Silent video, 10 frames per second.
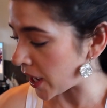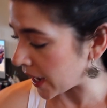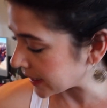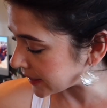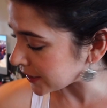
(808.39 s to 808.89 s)

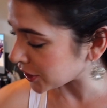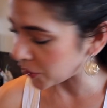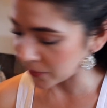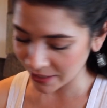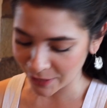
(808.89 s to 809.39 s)
I didn't
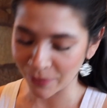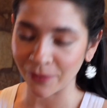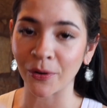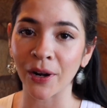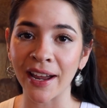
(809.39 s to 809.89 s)
know this
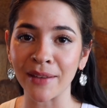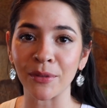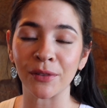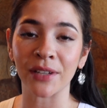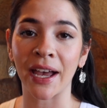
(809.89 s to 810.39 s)
before I
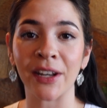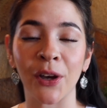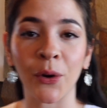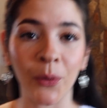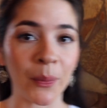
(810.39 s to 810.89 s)
moved to
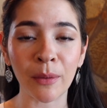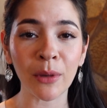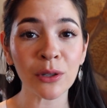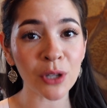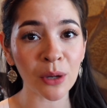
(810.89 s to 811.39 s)
Idaho, but
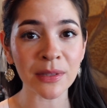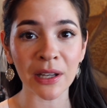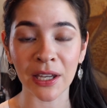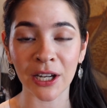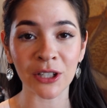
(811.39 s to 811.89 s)
most homes
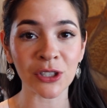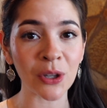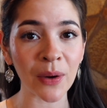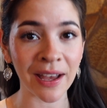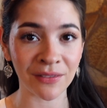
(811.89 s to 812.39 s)
out here
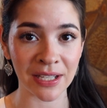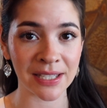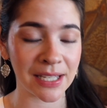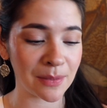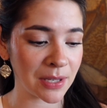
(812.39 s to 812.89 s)
don't have
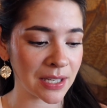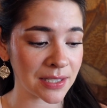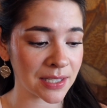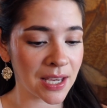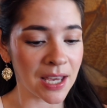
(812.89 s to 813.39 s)
AC
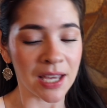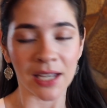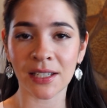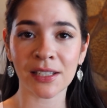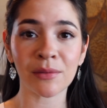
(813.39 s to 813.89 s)
because
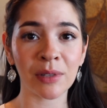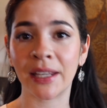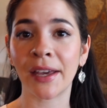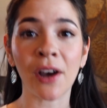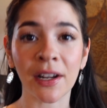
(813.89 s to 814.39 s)
it doesn't really
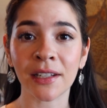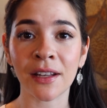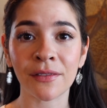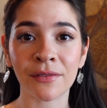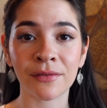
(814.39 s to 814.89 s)
get hot
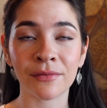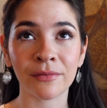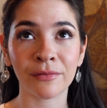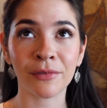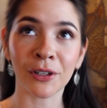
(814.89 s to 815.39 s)
enough
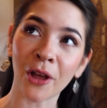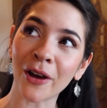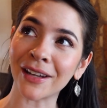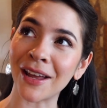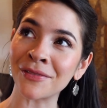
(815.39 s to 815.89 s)
for
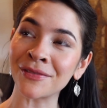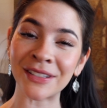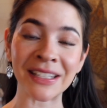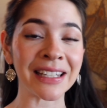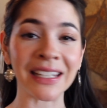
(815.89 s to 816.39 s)
long enough
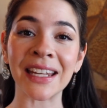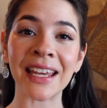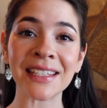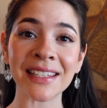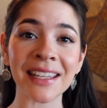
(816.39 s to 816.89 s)
to need
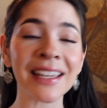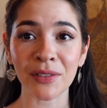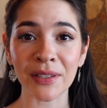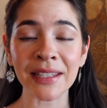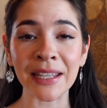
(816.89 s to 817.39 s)
AC.
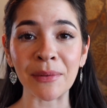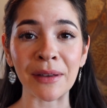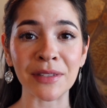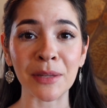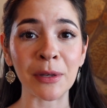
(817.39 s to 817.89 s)
So these heat
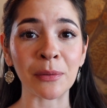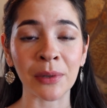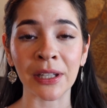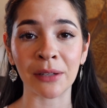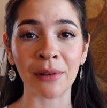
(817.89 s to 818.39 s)
waves can be
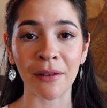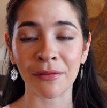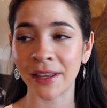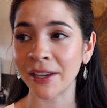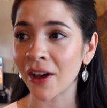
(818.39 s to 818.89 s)
really rough.
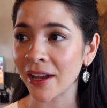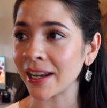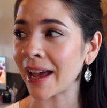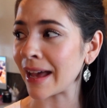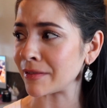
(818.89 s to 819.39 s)
Thank God
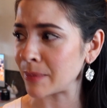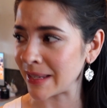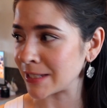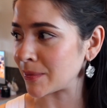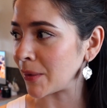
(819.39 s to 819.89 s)
I have a
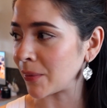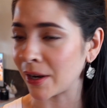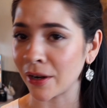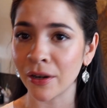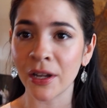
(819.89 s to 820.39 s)
basement
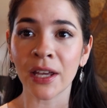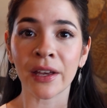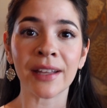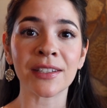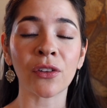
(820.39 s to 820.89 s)
where
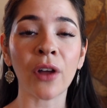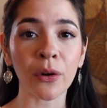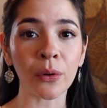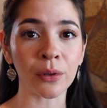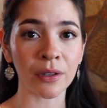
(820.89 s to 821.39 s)
it's a lot
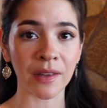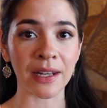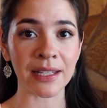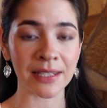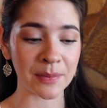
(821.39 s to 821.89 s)
cooler than
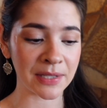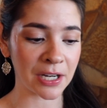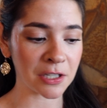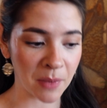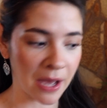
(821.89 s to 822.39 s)
it is
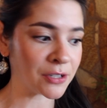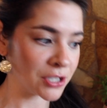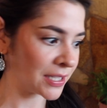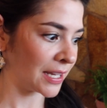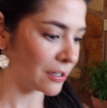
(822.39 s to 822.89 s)
upstairs, but I was
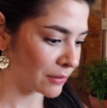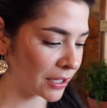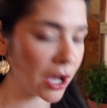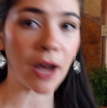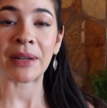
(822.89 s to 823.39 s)
just getting really
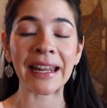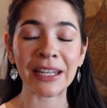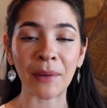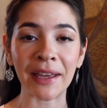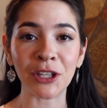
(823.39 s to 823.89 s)
hot. But
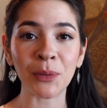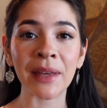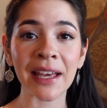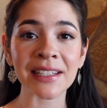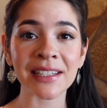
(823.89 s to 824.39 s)
anyway,
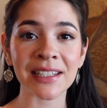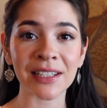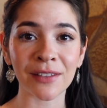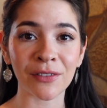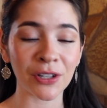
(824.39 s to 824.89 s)
UPS
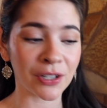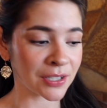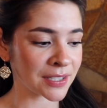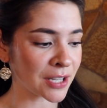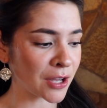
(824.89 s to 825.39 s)

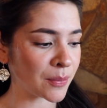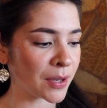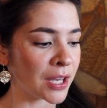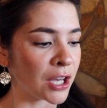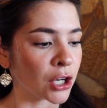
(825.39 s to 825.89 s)
delivered
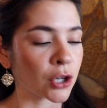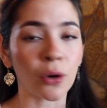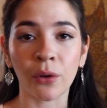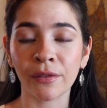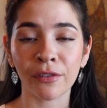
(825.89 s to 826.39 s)
some
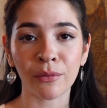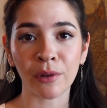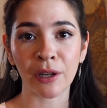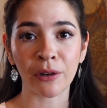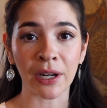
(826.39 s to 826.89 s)
gold from
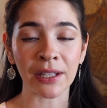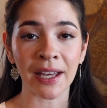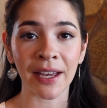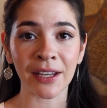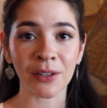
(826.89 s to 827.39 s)
Rio Grande
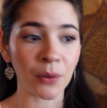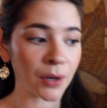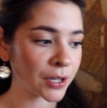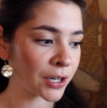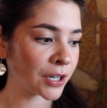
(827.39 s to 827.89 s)
that I had
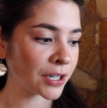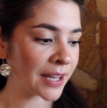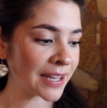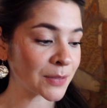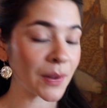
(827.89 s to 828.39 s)
ordered,
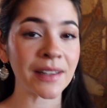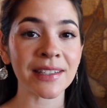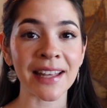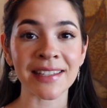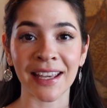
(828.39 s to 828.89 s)
as well as
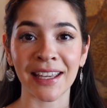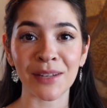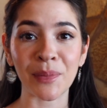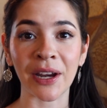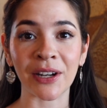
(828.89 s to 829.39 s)
that
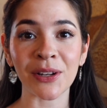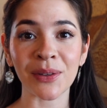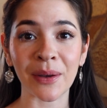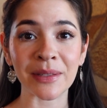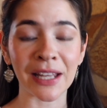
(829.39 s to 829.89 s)
second peridot
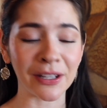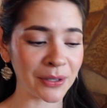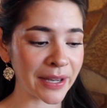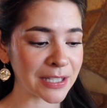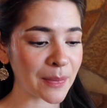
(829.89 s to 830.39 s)
that I was telling
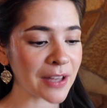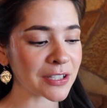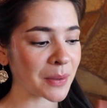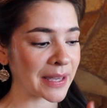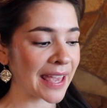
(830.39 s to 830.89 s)
you guys about,
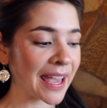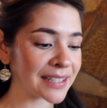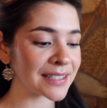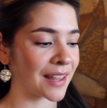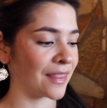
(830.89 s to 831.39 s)
so I
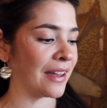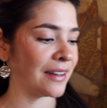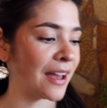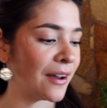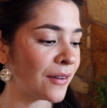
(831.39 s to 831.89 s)
can set that
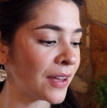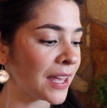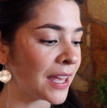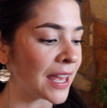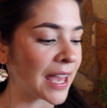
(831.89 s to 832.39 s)
now.
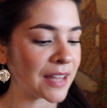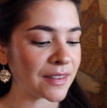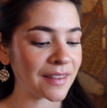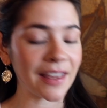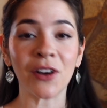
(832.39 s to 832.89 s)
And
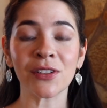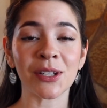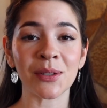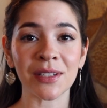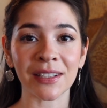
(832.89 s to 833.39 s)
then they
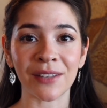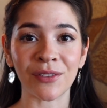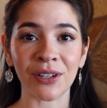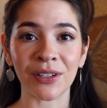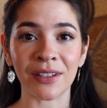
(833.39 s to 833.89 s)
also
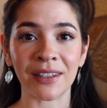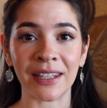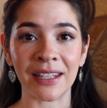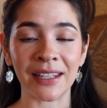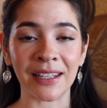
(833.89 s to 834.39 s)
delivered
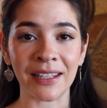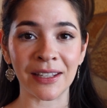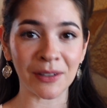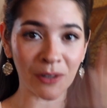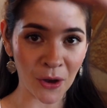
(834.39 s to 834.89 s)

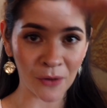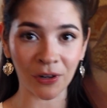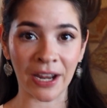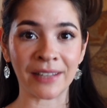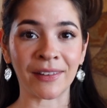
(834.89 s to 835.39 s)
the
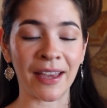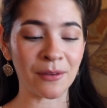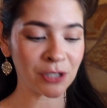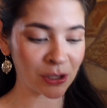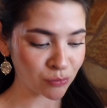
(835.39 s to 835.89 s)
overhead light,
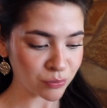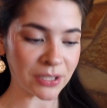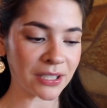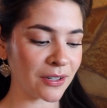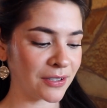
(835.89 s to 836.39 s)
which is
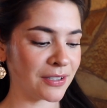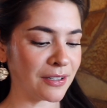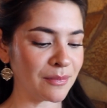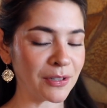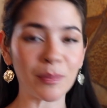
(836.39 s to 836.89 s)
really
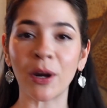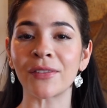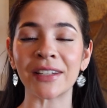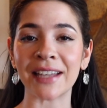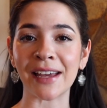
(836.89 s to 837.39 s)
awesome, with
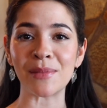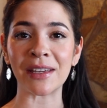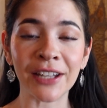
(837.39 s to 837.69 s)
perfect timing.